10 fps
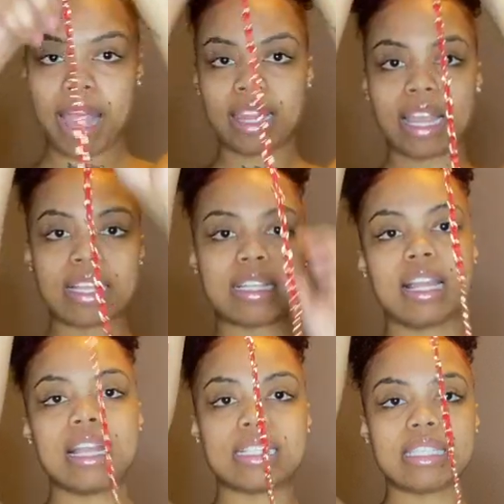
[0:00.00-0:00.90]
Like I
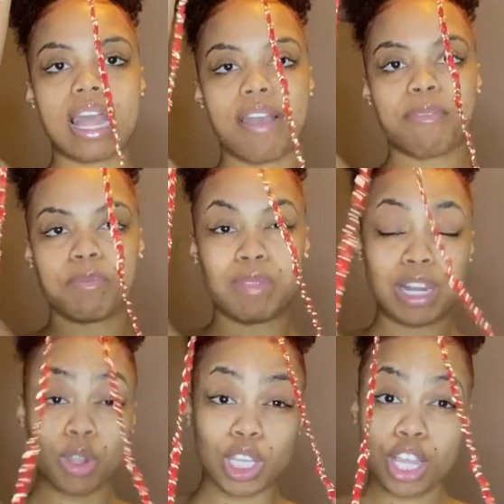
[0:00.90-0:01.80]
said, it's not, it
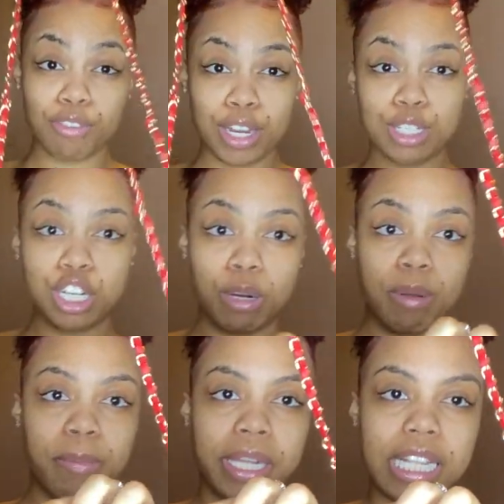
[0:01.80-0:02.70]
don't look very
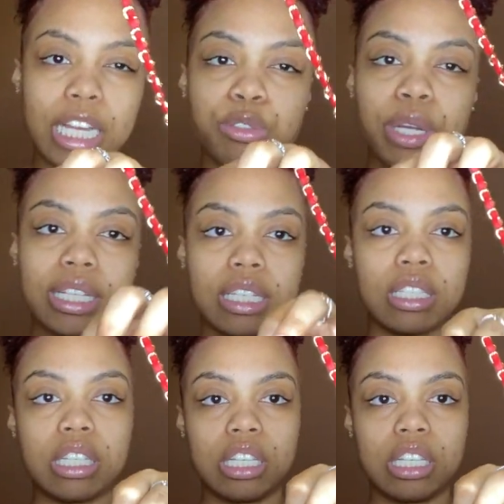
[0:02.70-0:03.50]
durable because as you guys can see,